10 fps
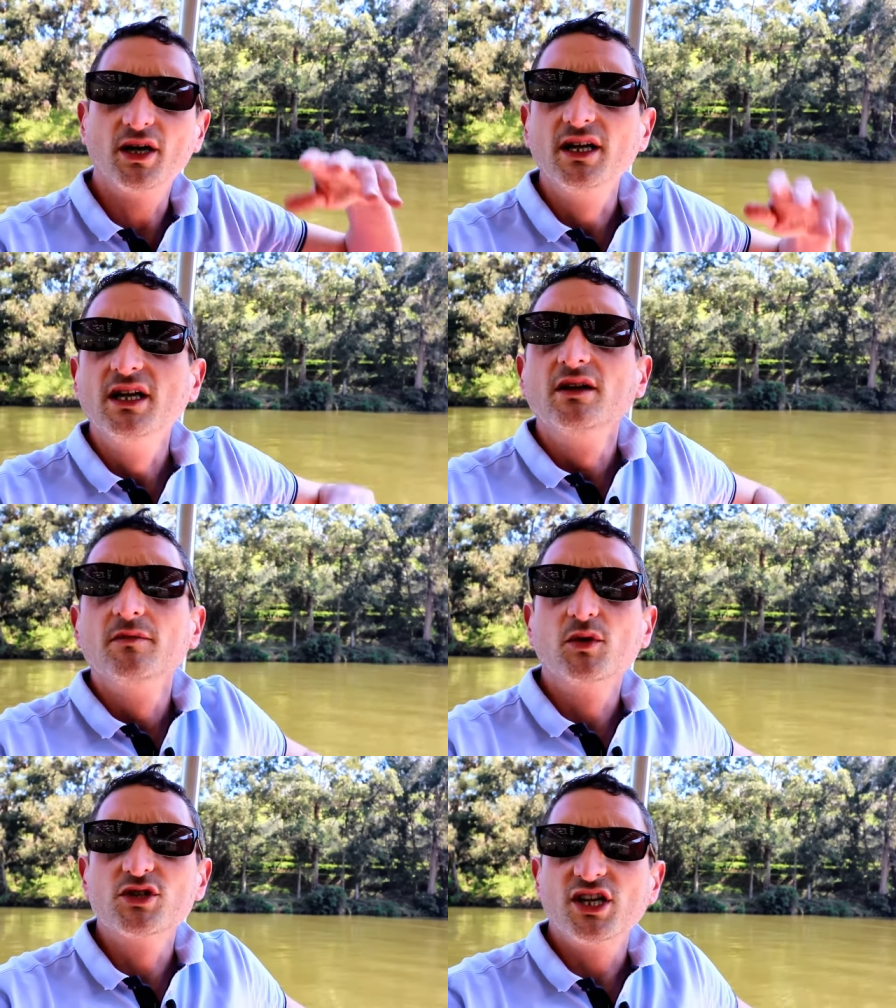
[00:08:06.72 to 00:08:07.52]
but
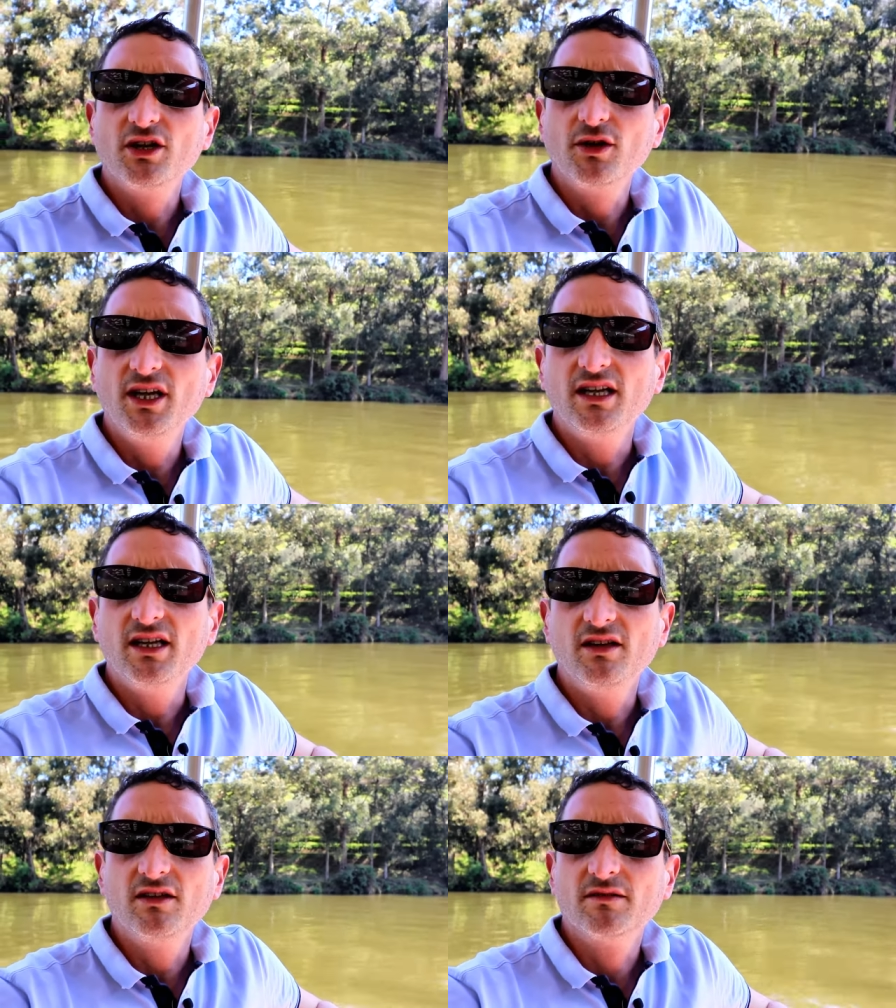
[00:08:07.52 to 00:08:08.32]
more generally
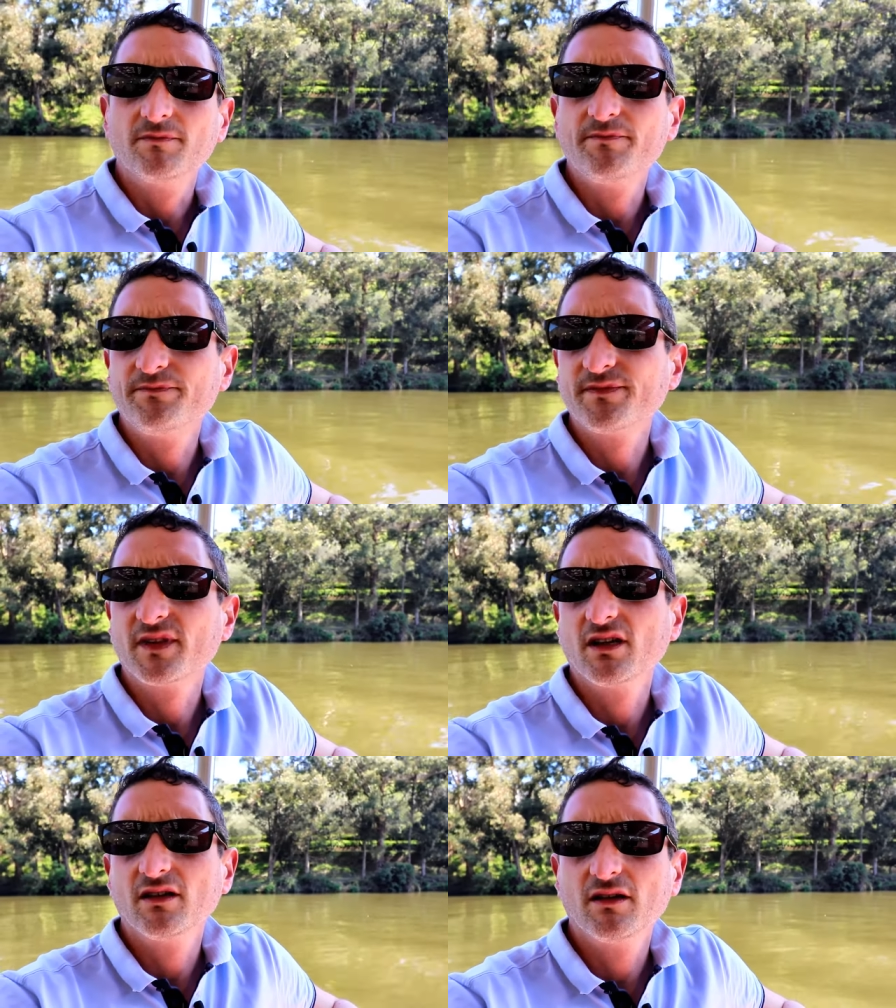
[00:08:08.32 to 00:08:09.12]
in
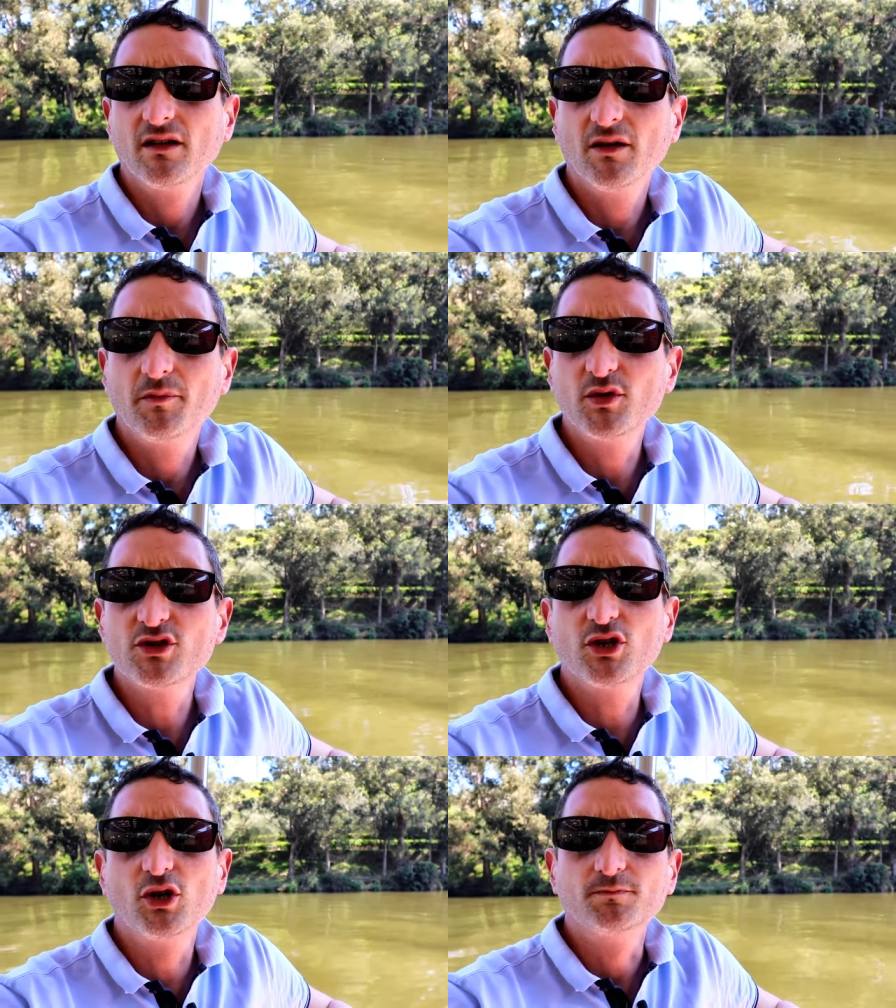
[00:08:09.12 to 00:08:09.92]
uh,
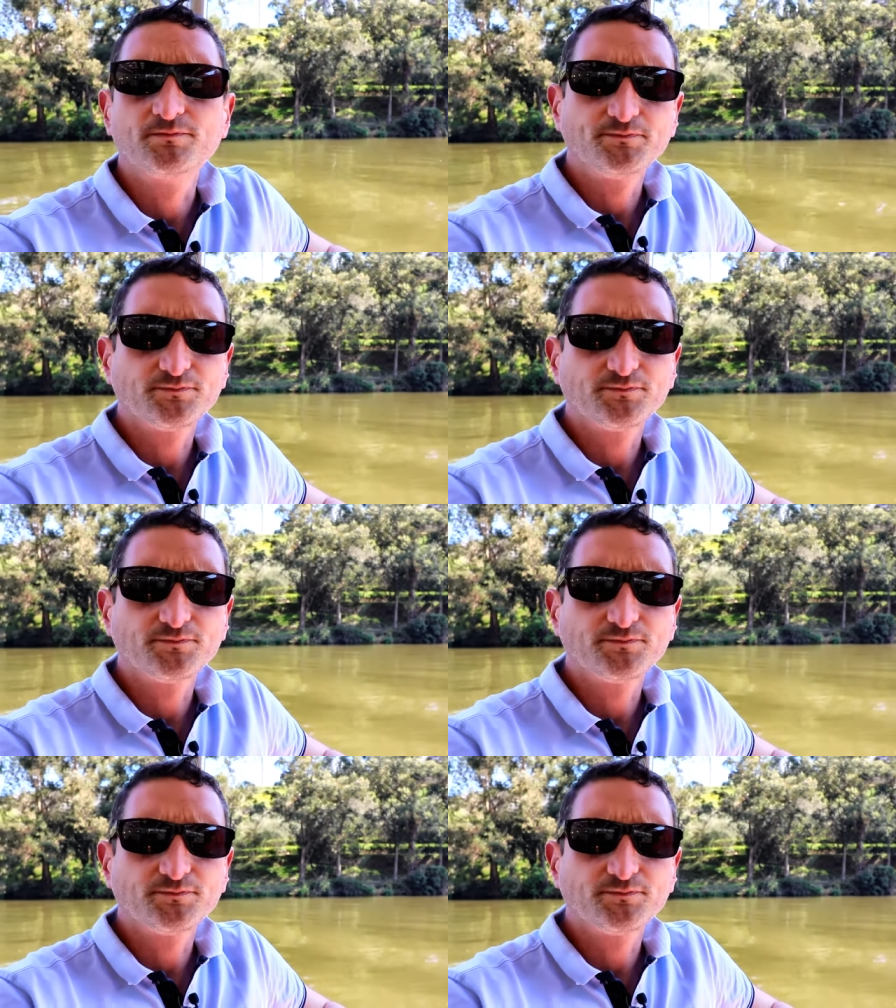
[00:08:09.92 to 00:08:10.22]
Portugal.